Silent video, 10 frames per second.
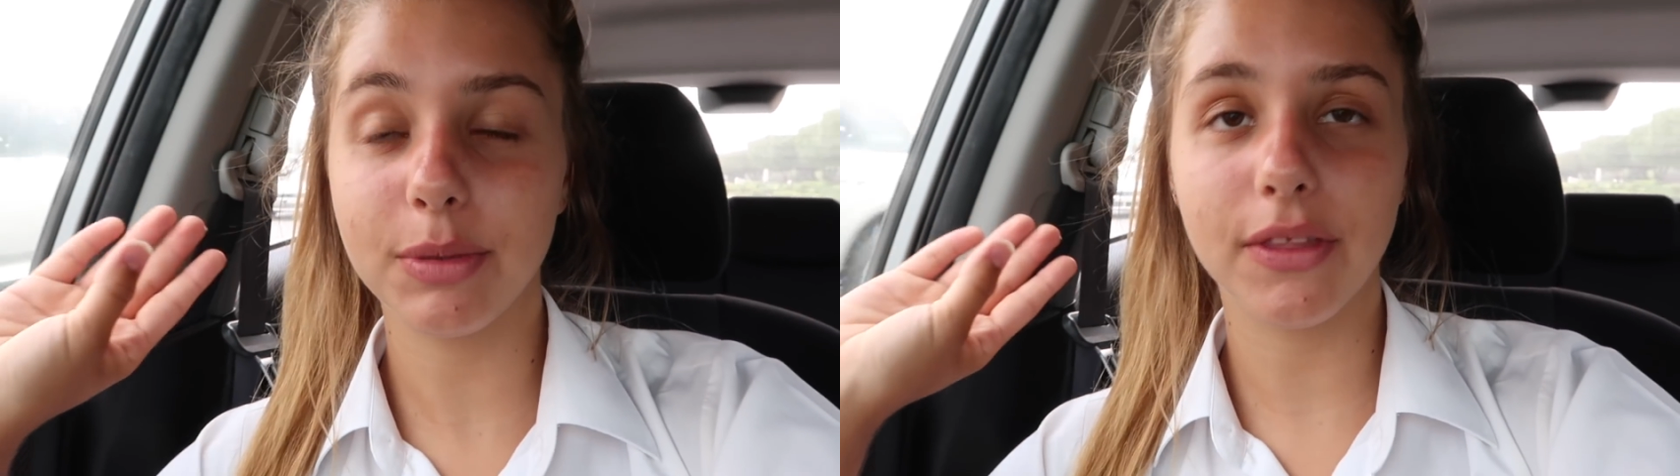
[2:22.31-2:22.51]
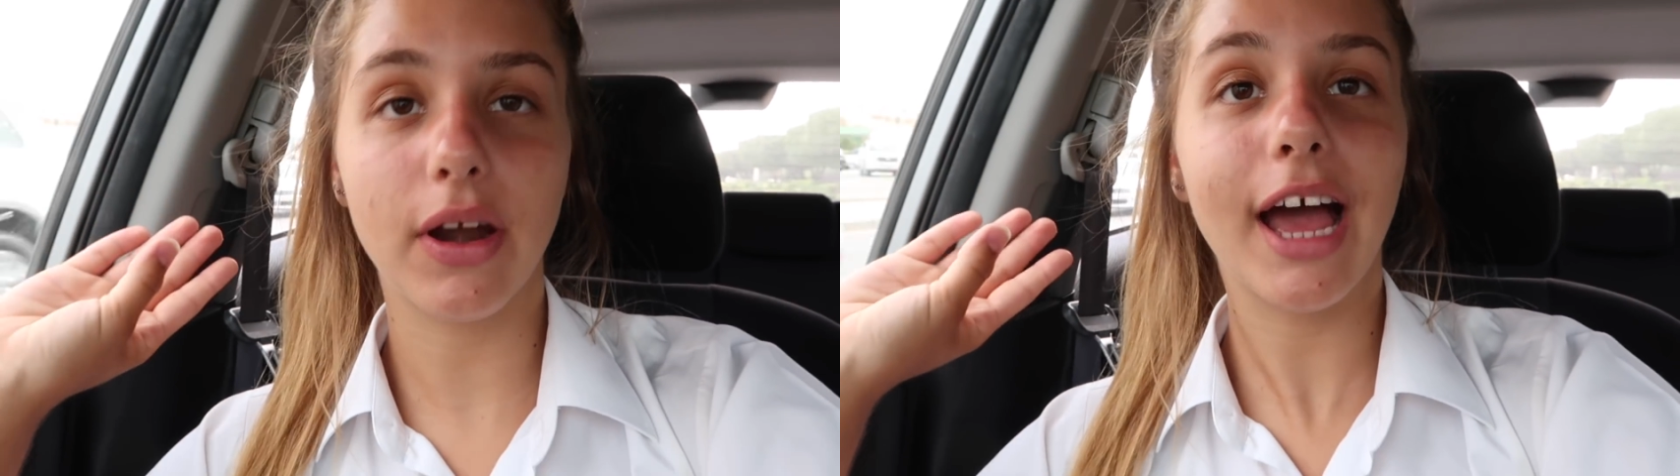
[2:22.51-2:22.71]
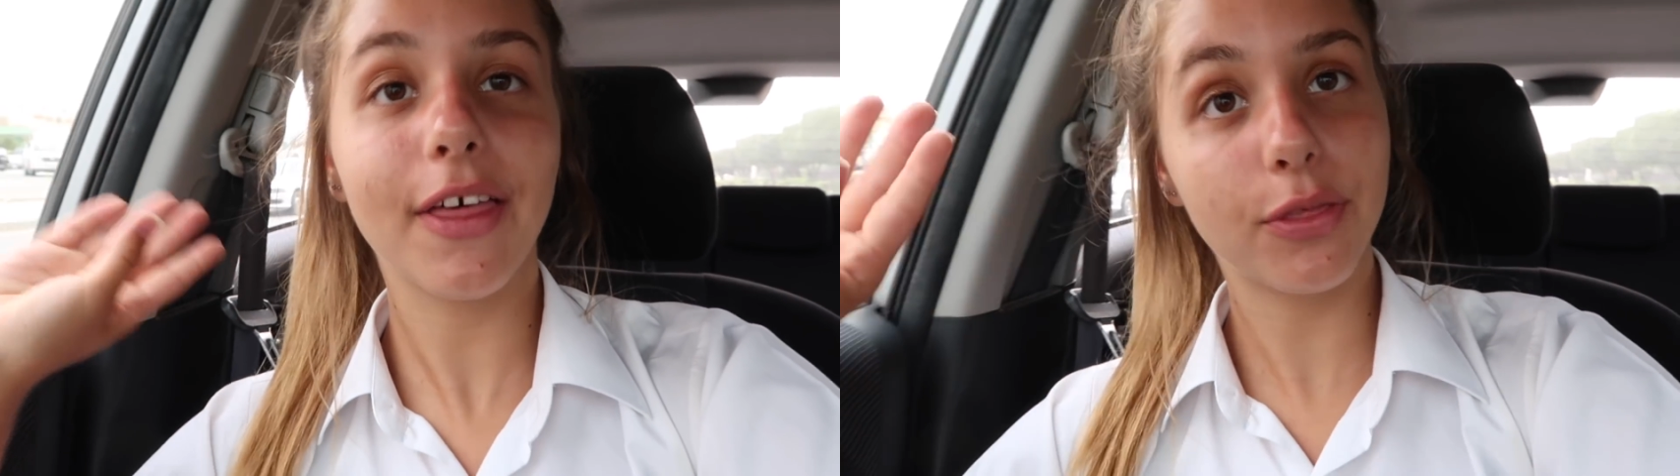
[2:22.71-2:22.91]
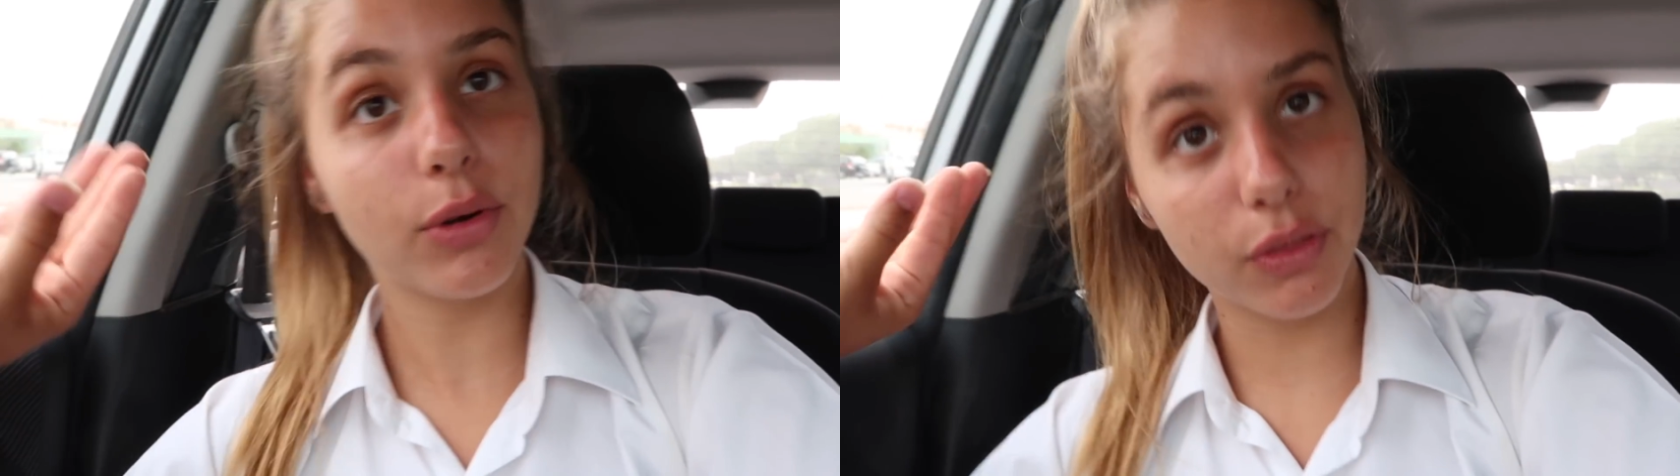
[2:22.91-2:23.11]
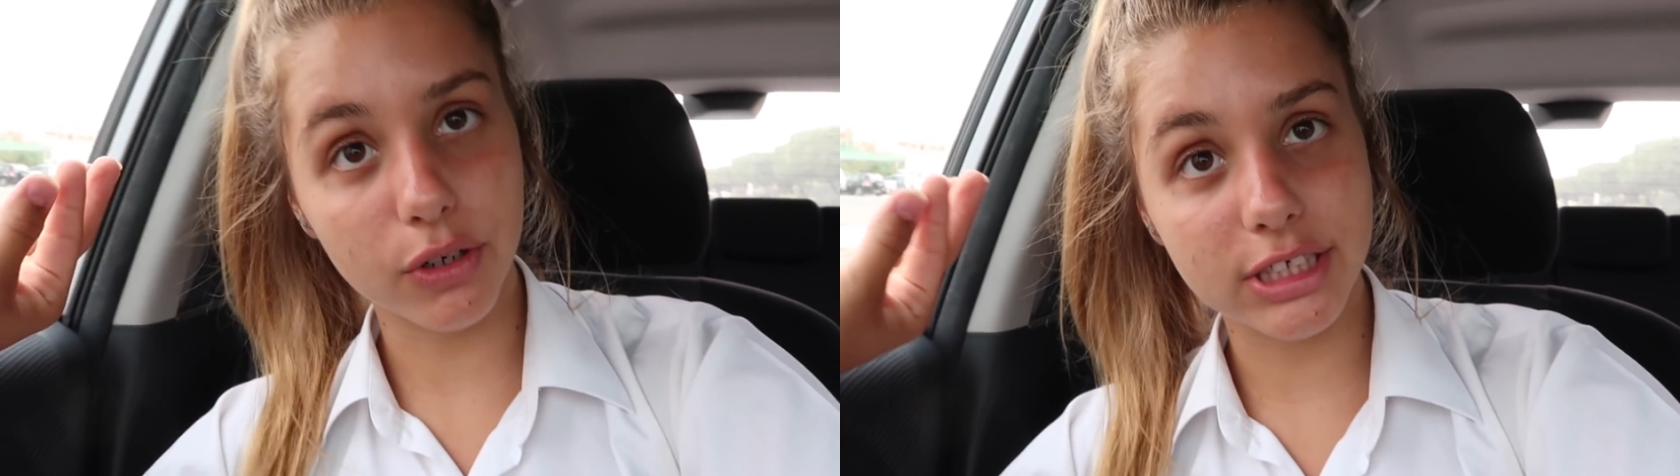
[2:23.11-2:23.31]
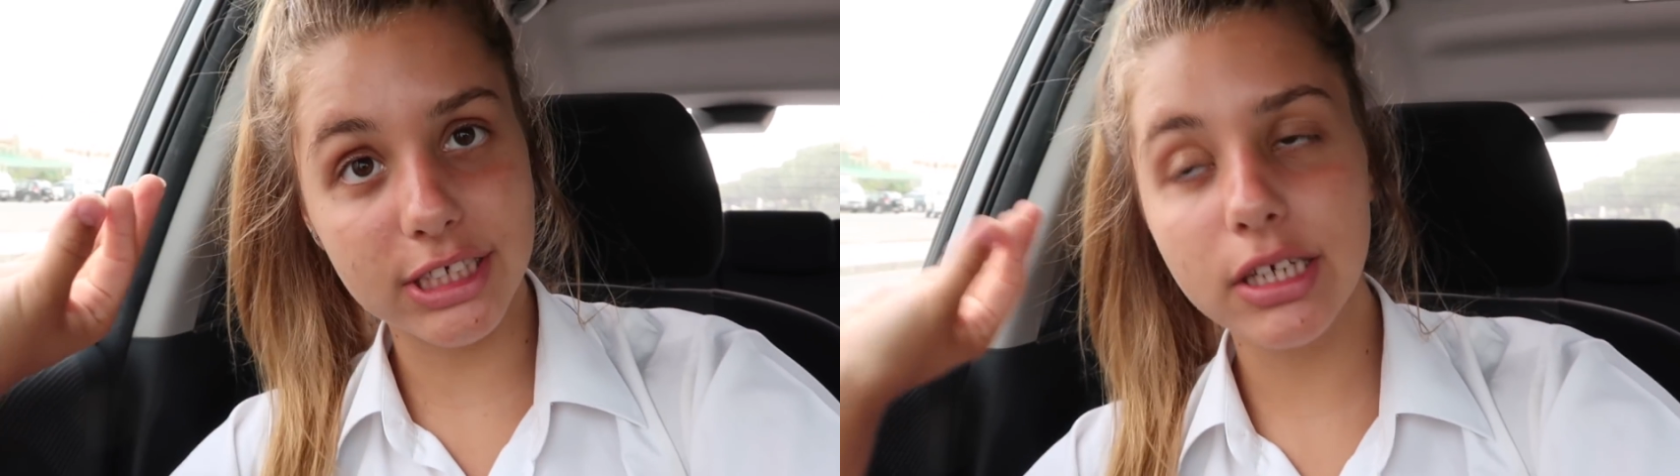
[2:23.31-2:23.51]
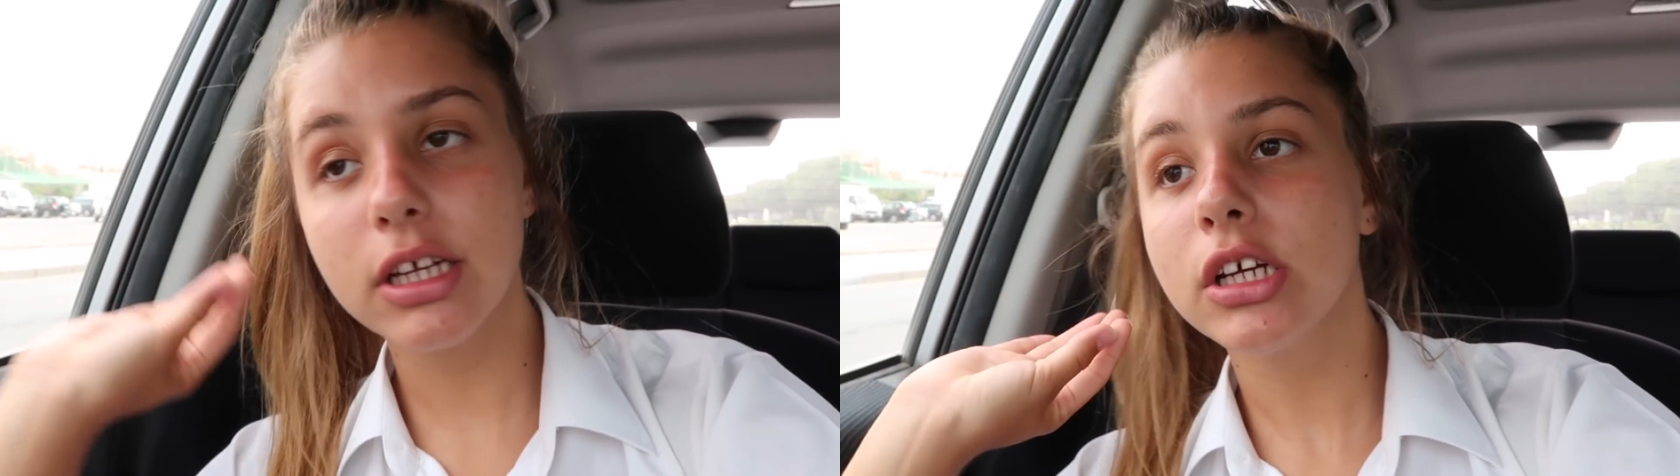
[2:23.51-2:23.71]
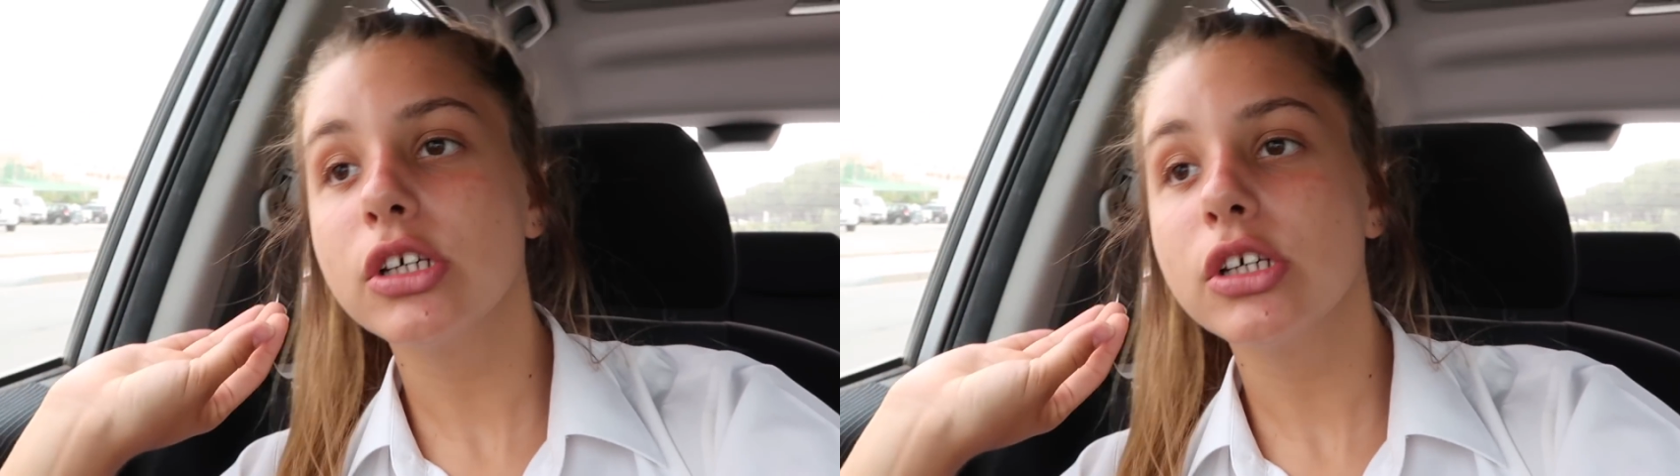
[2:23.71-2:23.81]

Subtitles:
to be there at 3:30.